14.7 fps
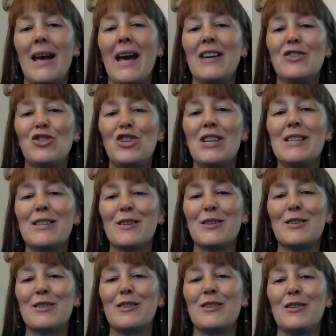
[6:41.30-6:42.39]
And
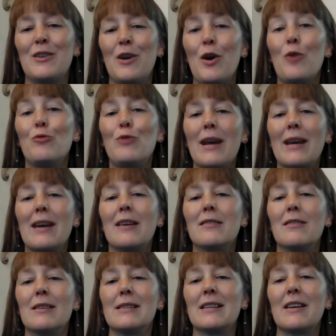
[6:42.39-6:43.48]
Jesus,
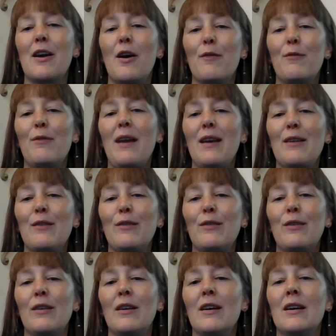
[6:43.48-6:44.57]
recognizing her
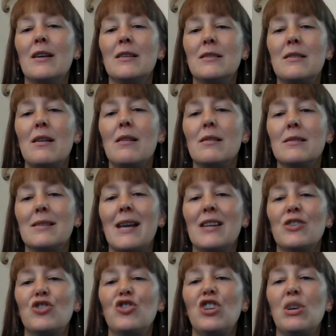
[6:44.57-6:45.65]
faith, does
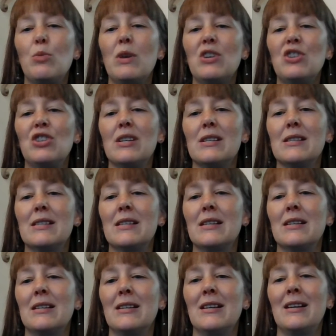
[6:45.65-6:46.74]
as she wishes,
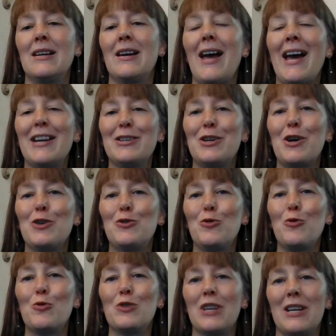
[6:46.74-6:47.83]
and her
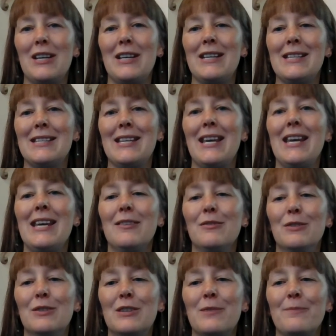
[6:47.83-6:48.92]
daughter is
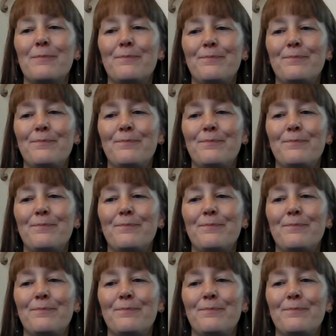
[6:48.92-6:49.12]
healed.